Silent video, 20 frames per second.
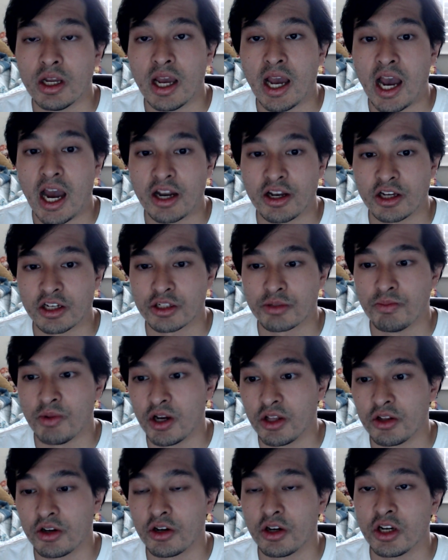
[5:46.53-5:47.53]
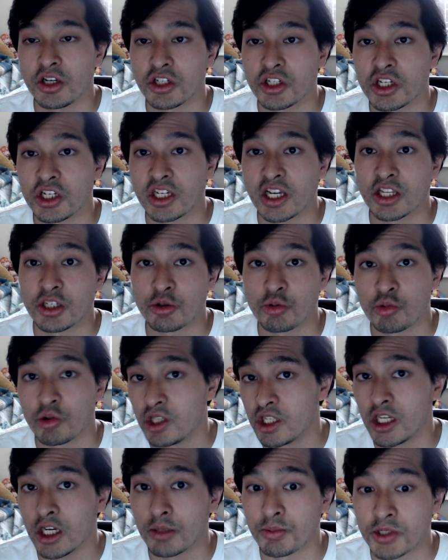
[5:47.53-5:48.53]
Anak's mother, and she gets
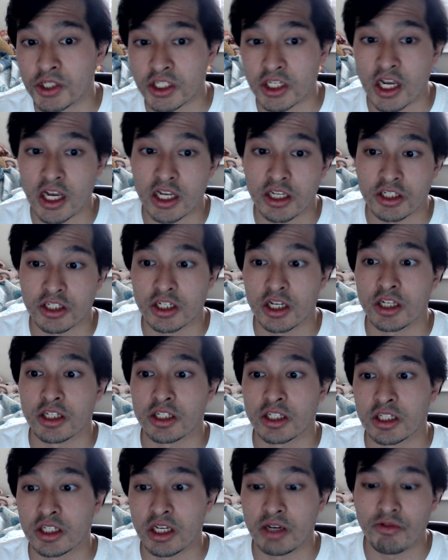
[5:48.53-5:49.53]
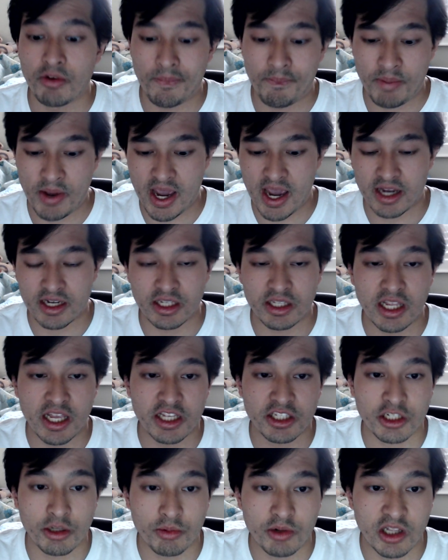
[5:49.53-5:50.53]
really upset and says, give it back, and
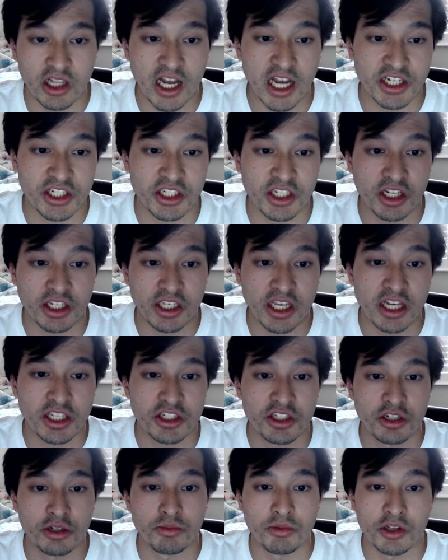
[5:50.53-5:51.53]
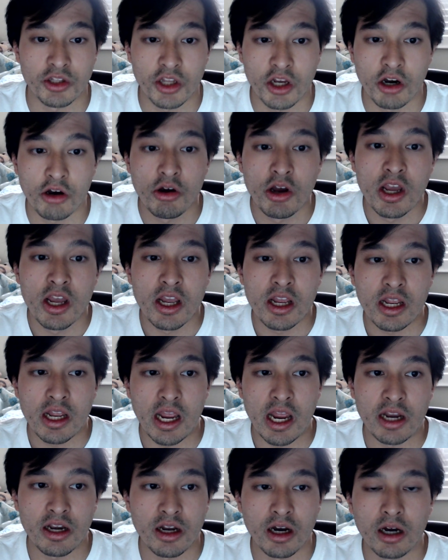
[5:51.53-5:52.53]
ends up clashing against him, you know?
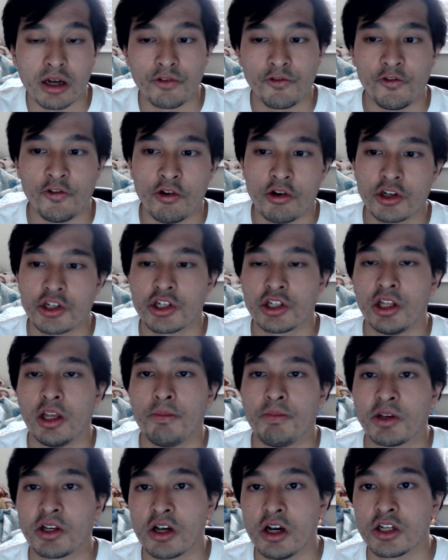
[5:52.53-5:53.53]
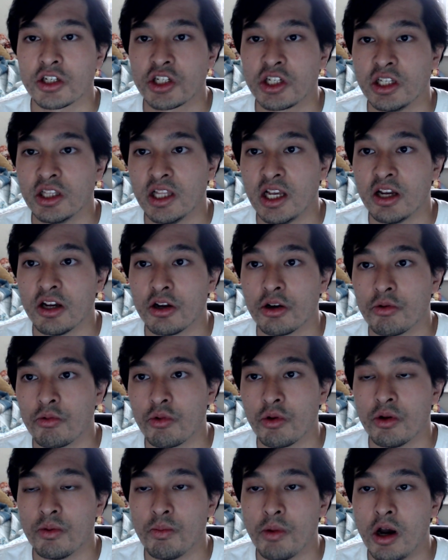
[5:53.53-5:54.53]
And unfortunately, because she let
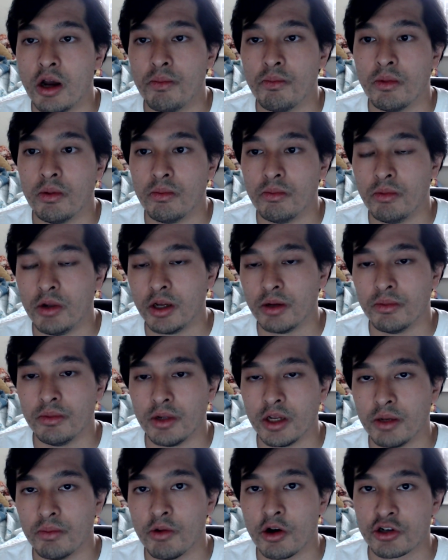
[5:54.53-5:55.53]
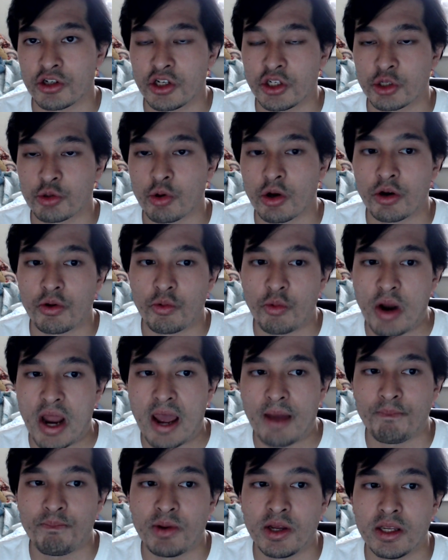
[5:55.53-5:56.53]
her emotions run
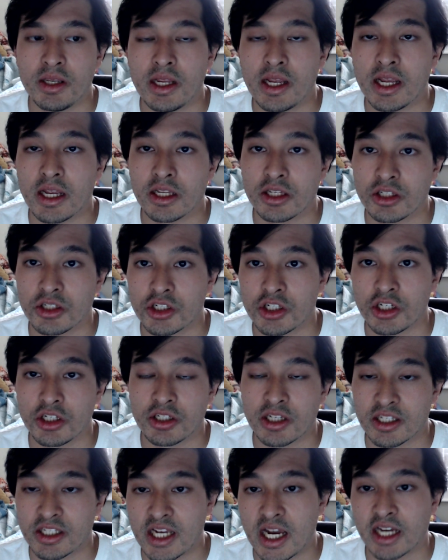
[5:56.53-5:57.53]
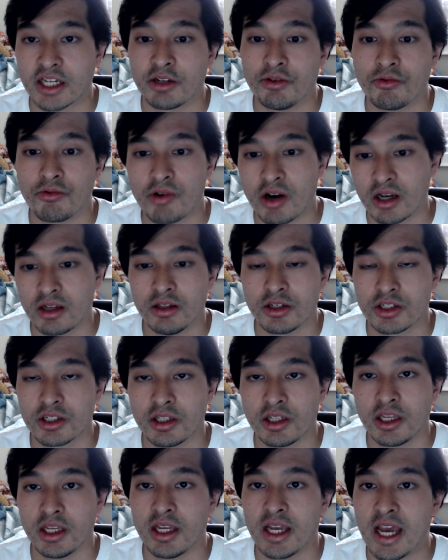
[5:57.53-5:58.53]
rampant and she's attacking
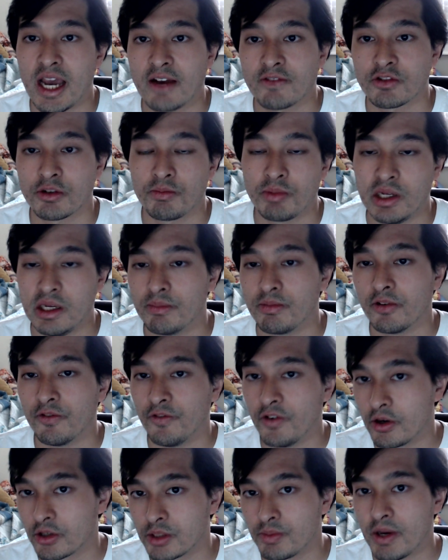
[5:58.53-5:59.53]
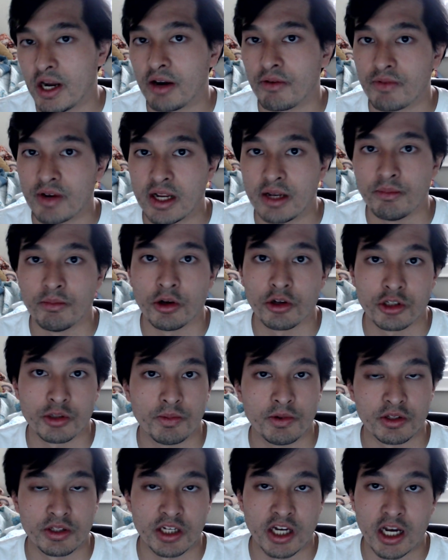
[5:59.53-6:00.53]
recklessly after being provoked by Ren
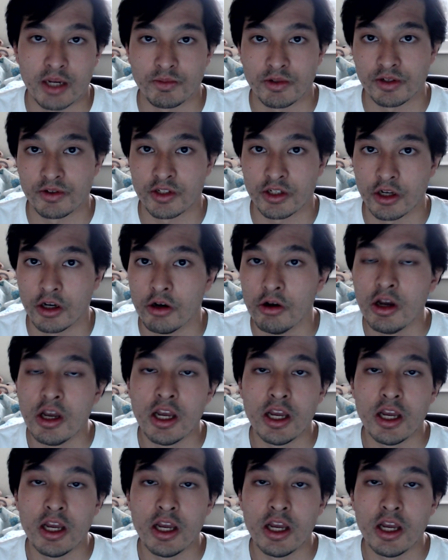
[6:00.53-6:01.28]
multiple times or so,